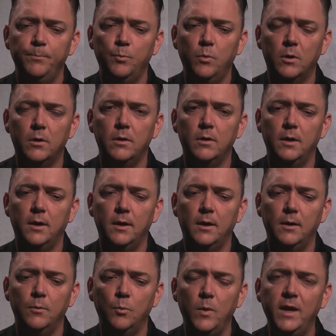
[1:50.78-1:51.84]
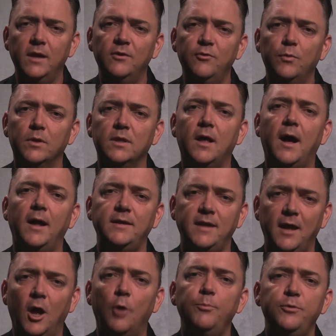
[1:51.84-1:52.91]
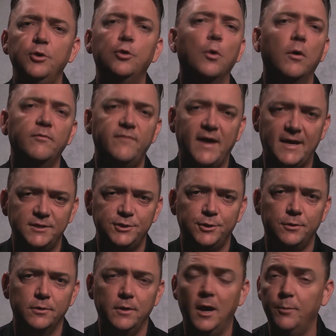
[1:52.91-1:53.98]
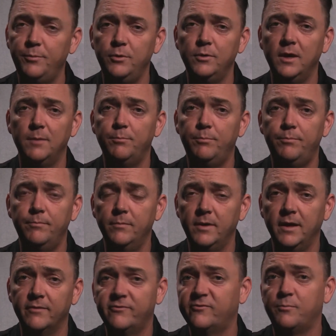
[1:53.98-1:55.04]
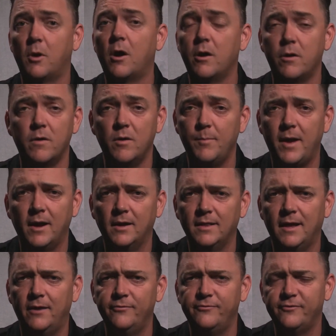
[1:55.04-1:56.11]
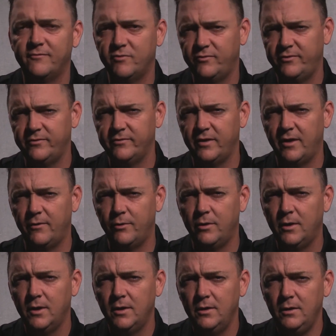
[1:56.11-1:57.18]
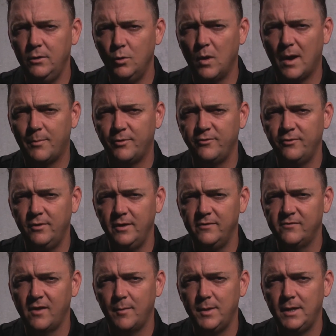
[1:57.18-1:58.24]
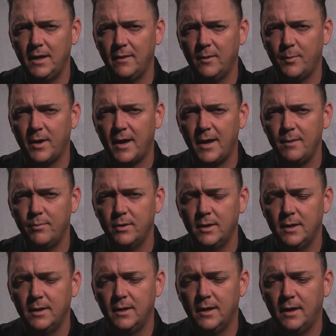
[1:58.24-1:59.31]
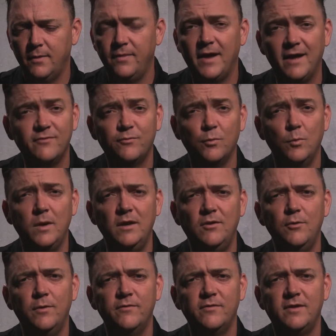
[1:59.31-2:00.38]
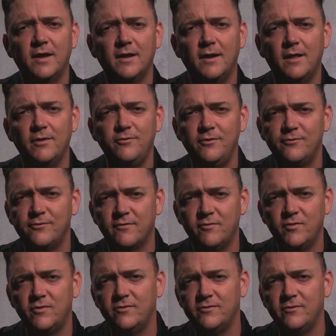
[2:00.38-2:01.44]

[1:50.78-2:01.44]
we're, uh, we can do a lot to help you grow faster, help you get, get smarter, about cloud services and other new opportunities coming down the pipe. Uh, that's what we do as a technology services